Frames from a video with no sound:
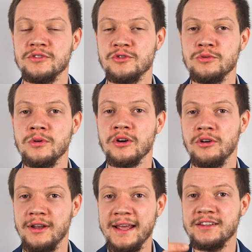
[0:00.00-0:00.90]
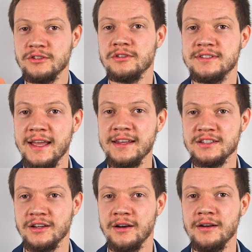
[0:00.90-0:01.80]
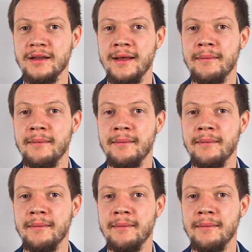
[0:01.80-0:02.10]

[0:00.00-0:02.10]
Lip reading: to collect your data,